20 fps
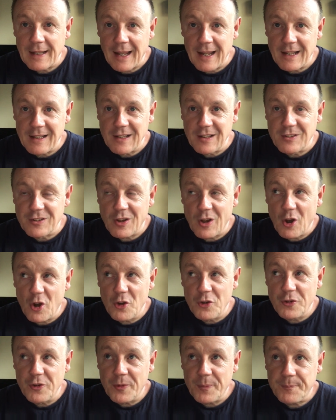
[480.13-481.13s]
lady
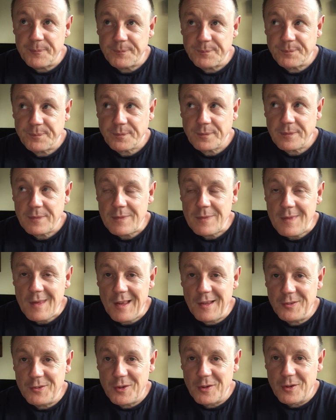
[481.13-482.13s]
turned
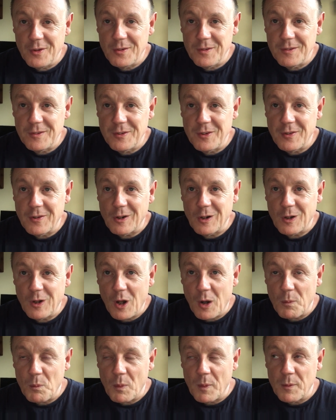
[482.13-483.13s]
to the
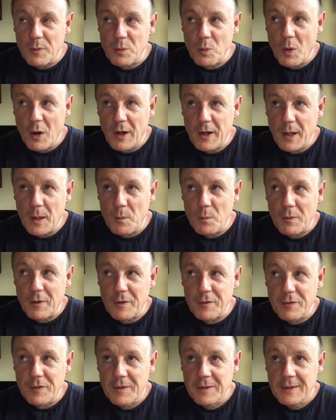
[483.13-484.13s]
client we was working
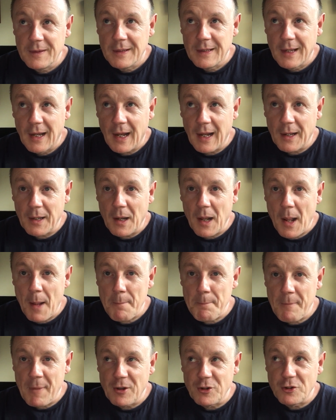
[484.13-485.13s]
with
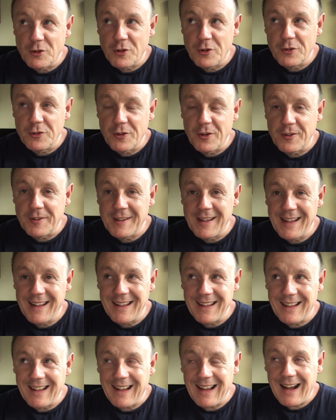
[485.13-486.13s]
and mentioned a
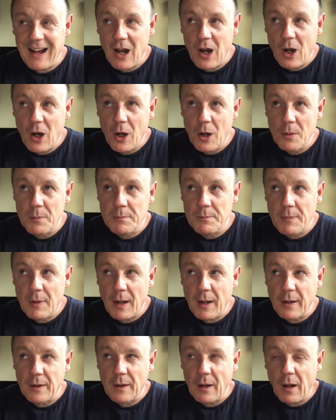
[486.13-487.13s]
knee,
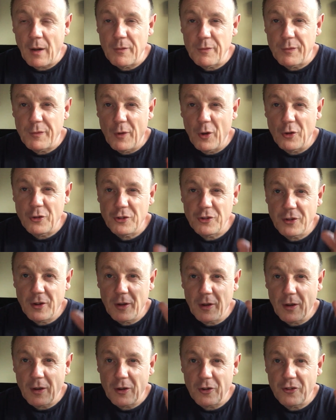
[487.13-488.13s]
and at first
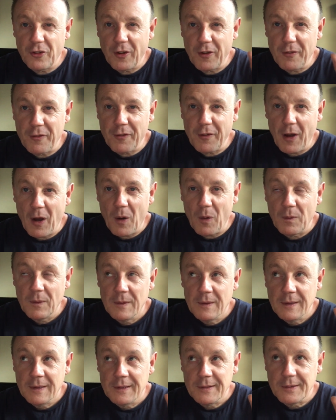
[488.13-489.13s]
she felt
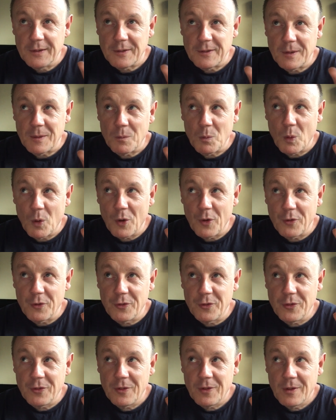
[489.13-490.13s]
that it
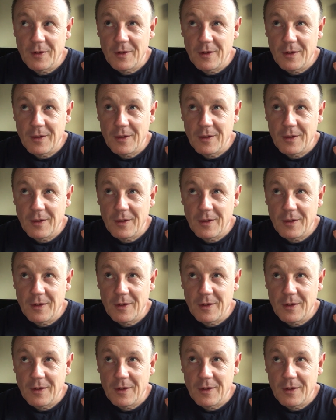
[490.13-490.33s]
was